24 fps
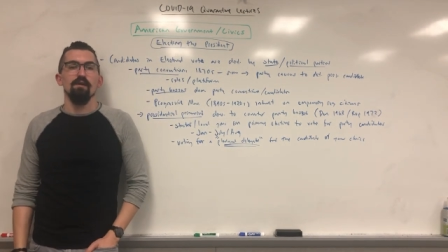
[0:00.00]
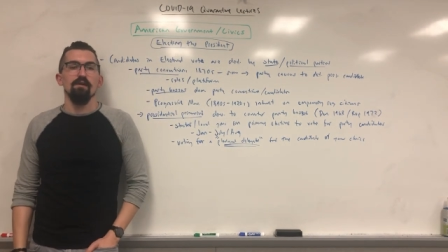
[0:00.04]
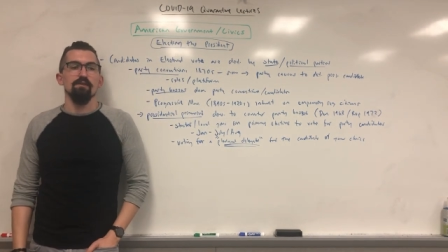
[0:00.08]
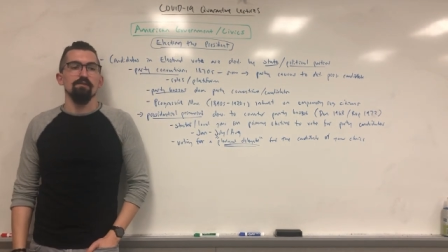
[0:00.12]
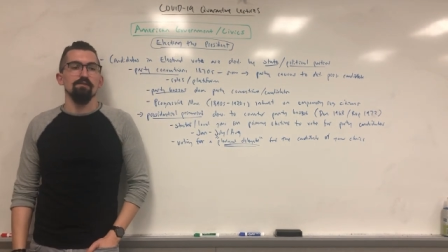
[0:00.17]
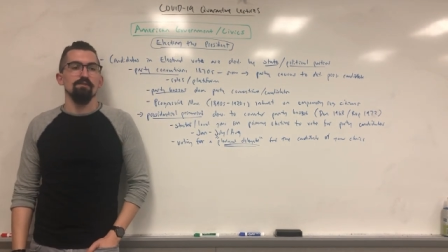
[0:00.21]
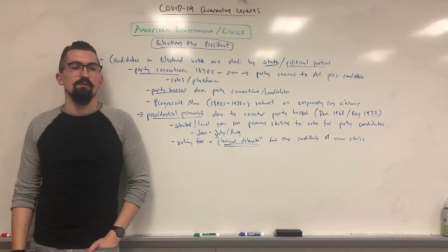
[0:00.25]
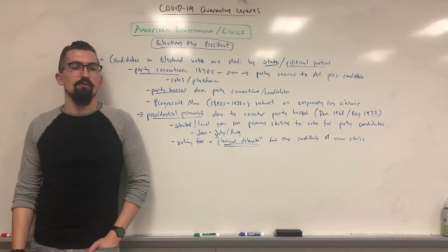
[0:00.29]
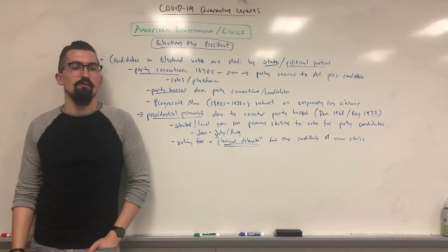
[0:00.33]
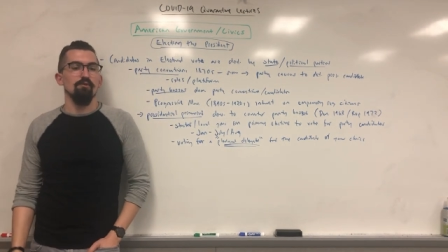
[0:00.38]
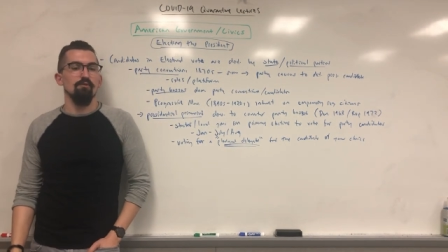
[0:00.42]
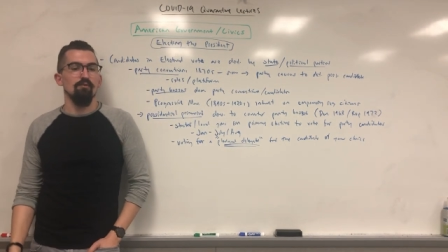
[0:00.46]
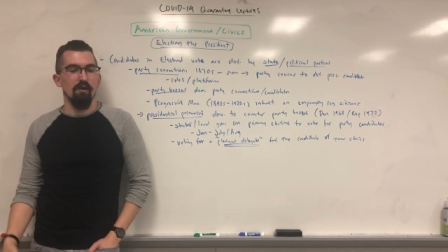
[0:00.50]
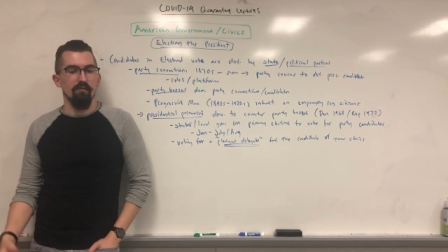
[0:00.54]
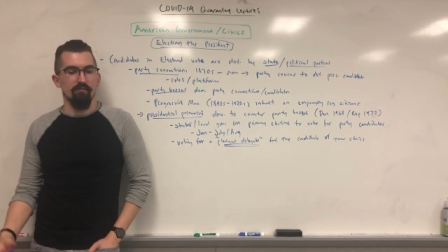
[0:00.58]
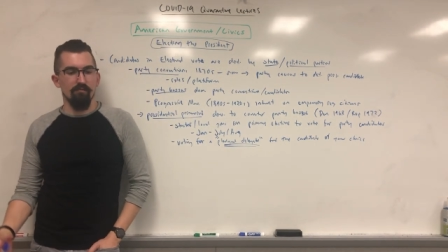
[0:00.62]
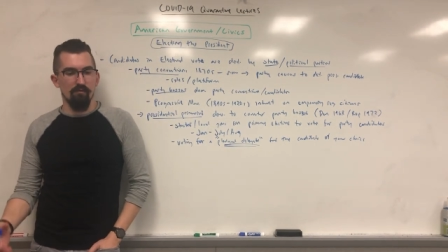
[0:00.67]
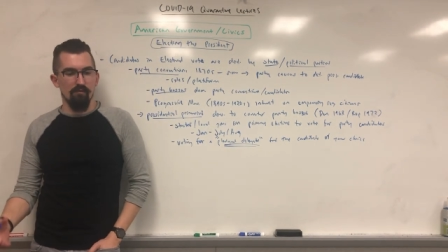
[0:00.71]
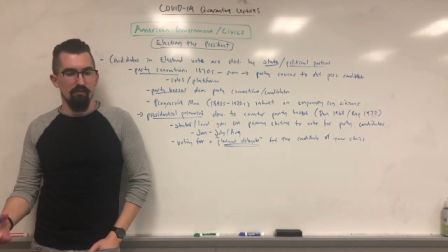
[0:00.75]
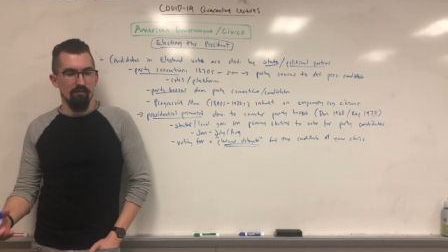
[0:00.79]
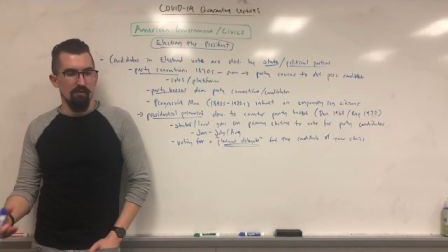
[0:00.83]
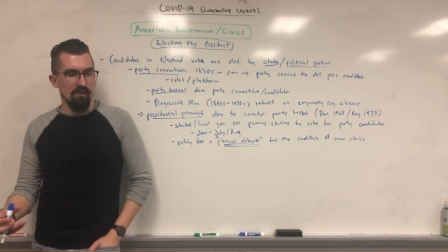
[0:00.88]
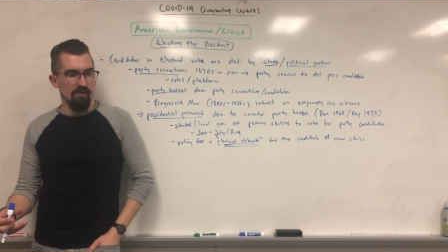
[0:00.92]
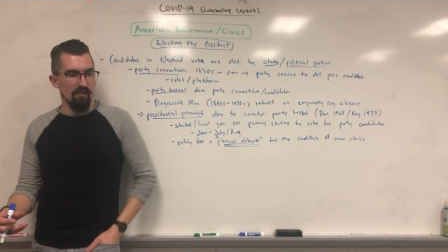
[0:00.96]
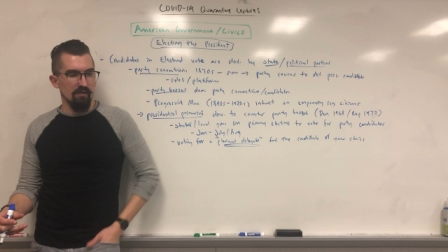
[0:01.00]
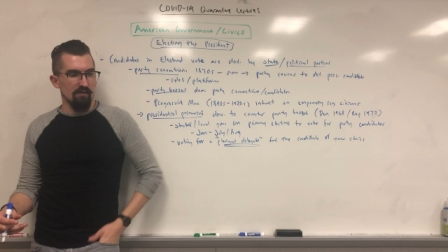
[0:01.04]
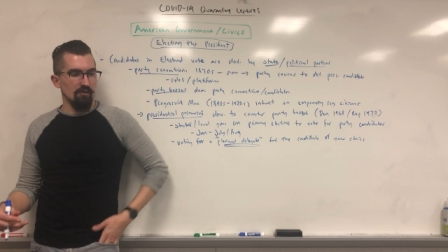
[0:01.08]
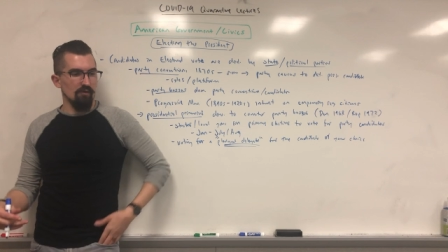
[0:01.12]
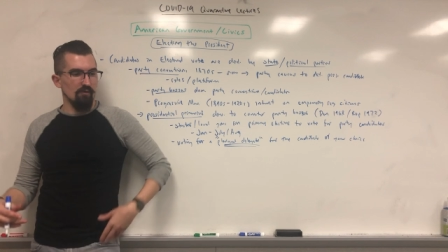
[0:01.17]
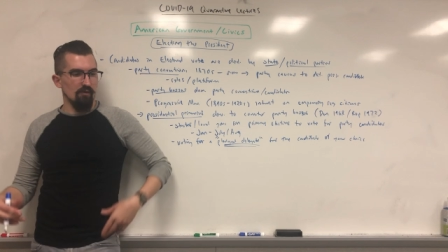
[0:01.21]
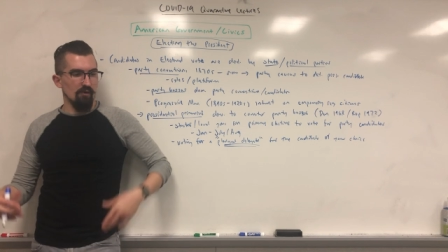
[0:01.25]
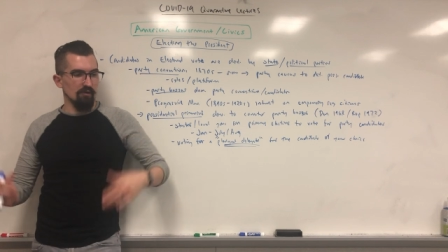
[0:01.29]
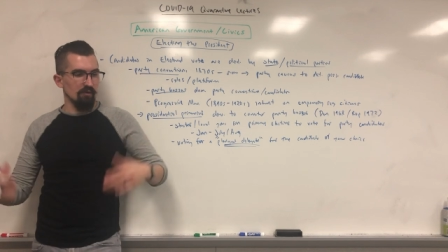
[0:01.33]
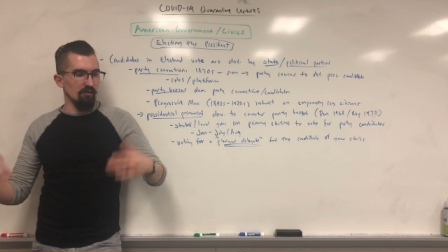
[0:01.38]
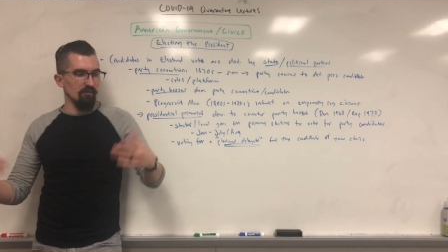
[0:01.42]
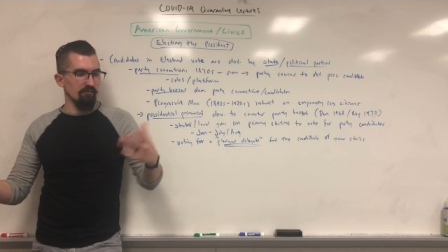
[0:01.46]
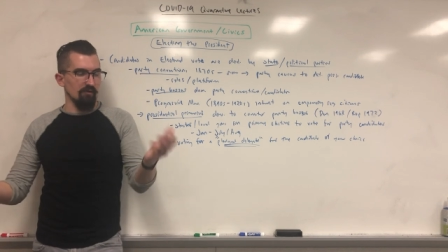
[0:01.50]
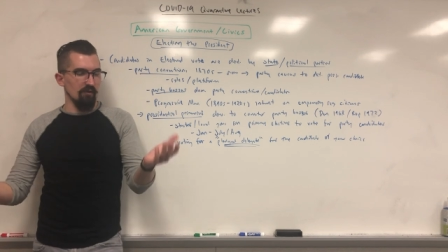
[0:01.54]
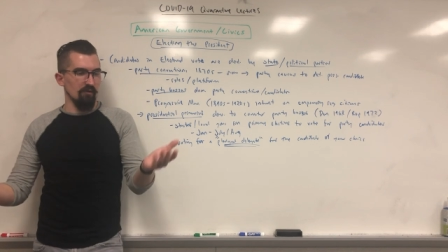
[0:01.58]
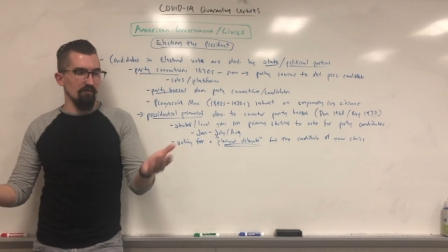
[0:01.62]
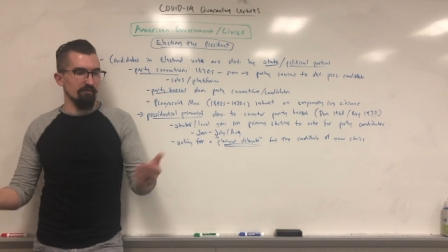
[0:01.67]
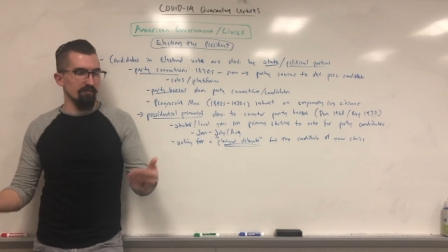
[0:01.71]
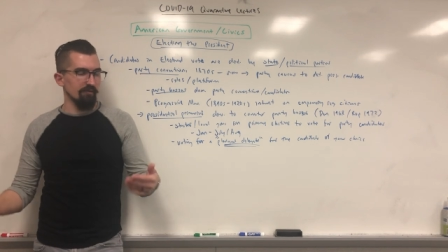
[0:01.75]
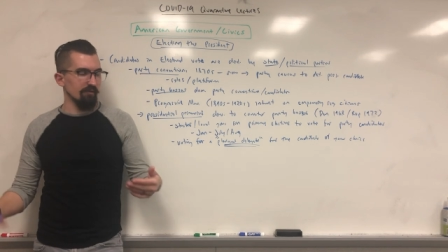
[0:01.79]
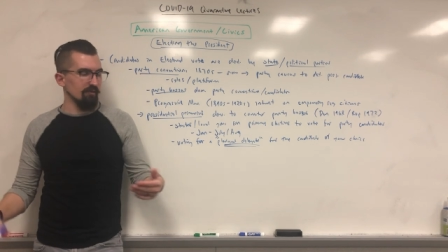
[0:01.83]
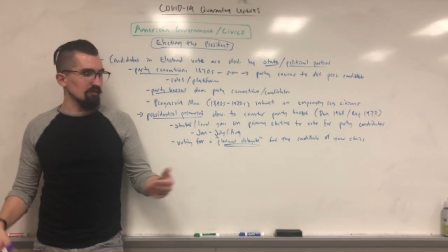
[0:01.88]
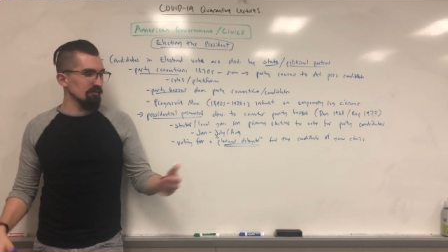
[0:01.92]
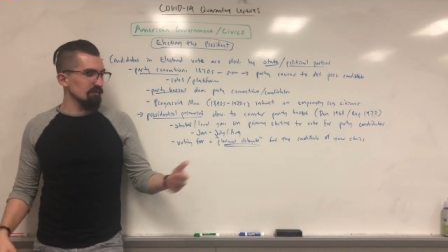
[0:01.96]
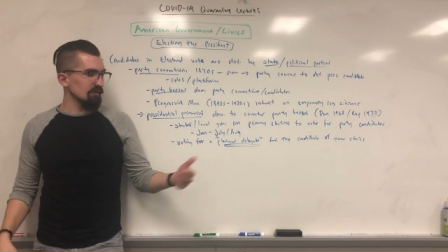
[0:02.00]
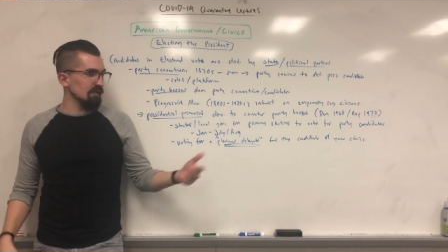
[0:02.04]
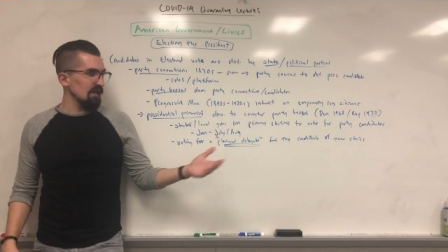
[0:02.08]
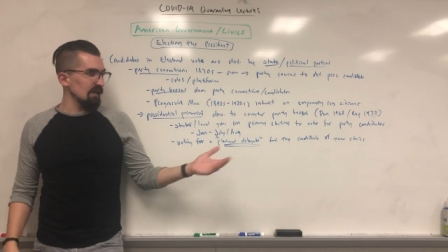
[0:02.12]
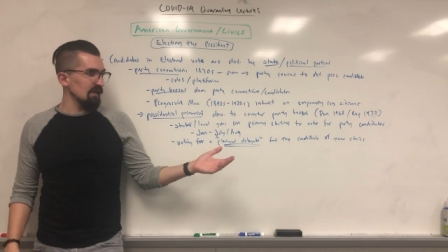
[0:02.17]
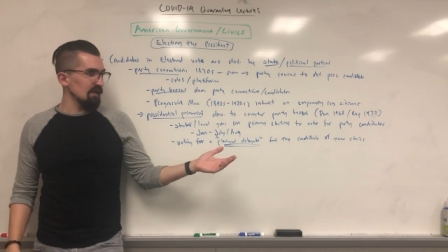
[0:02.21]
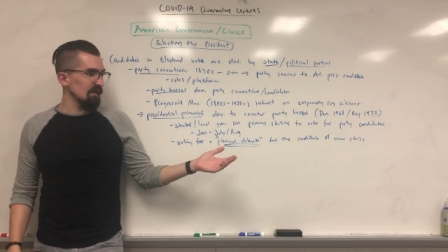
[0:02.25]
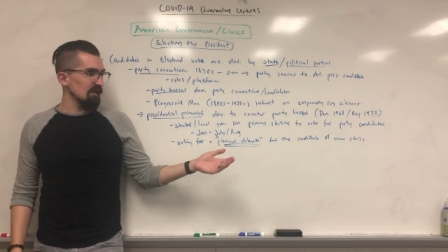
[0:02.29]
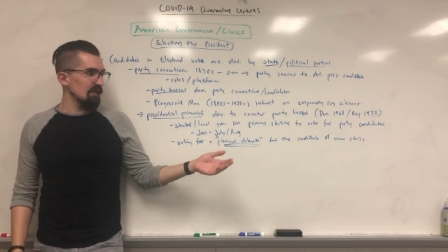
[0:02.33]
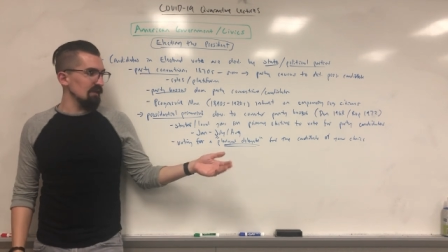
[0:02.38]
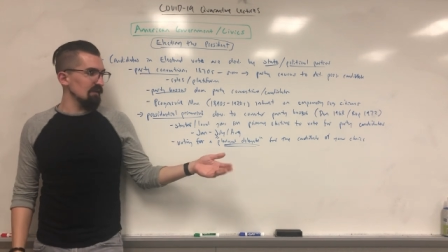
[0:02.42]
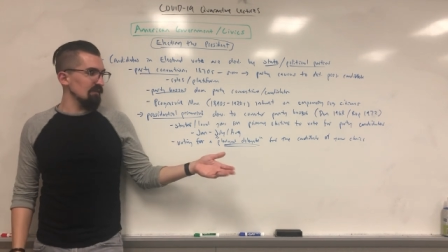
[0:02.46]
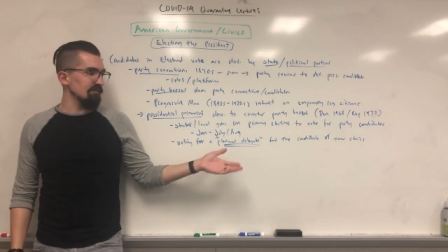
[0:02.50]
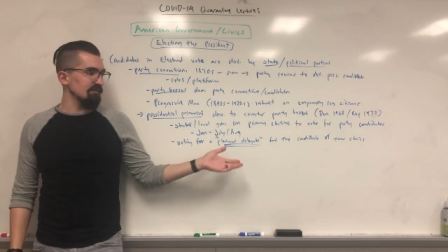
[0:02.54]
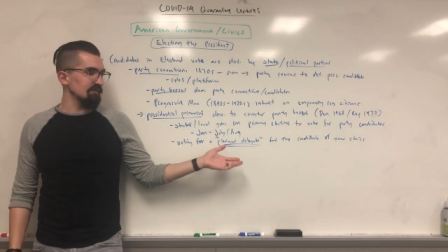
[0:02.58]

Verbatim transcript: So whoever, you all go vote for your candidate,